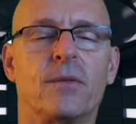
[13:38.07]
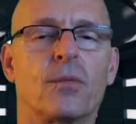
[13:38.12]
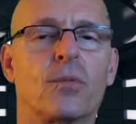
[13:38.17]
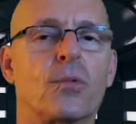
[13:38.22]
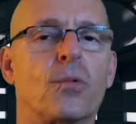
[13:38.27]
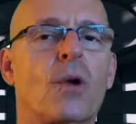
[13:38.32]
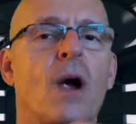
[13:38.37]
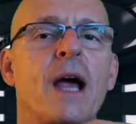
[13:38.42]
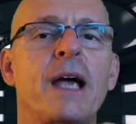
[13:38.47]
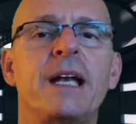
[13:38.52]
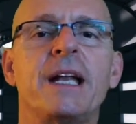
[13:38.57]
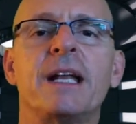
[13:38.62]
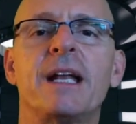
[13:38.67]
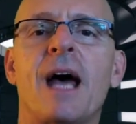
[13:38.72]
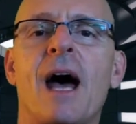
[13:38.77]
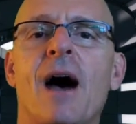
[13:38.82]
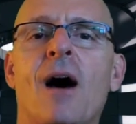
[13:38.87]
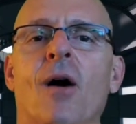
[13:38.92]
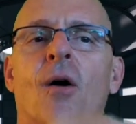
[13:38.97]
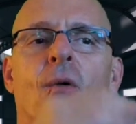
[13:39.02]
Write it
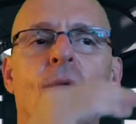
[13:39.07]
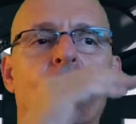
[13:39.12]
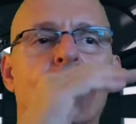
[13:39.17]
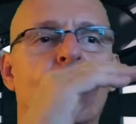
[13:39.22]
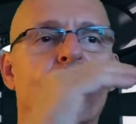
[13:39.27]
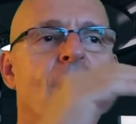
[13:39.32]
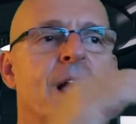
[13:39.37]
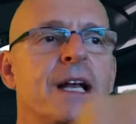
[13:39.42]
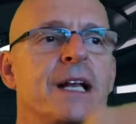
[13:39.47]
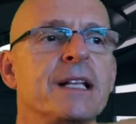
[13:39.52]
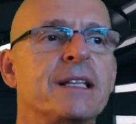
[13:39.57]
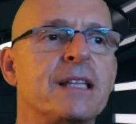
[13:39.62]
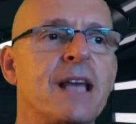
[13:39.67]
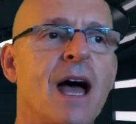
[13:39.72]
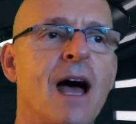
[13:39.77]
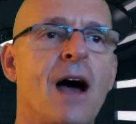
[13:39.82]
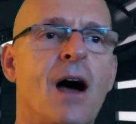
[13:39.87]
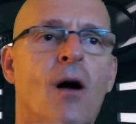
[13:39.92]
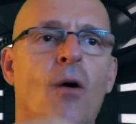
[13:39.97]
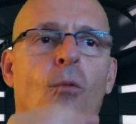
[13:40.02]
out. Write it
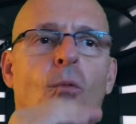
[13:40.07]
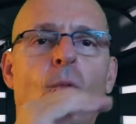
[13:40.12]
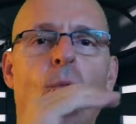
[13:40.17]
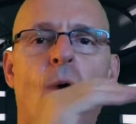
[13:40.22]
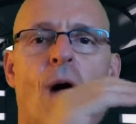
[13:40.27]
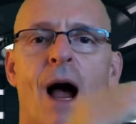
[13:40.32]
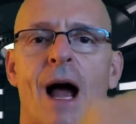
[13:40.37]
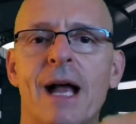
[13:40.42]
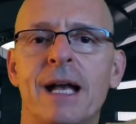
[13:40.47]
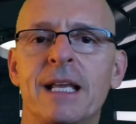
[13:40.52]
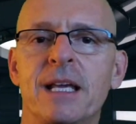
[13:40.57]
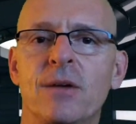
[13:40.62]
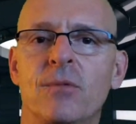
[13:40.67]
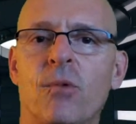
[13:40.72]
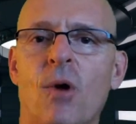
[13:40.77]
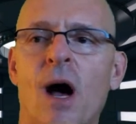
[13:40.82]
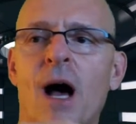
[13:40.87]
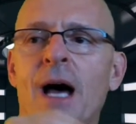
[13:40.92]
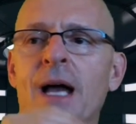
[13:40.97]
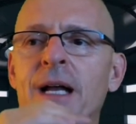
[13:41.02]
down. Why do you
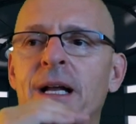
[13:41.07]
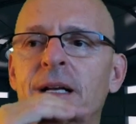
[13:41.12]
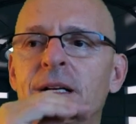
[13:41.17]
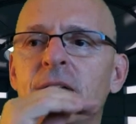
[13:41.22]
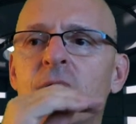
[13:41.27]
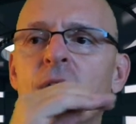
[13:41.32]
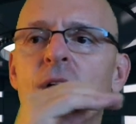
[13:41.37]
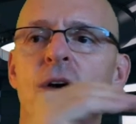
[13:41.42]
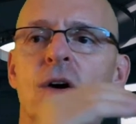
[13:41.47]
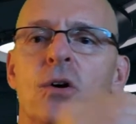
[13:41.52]
want it?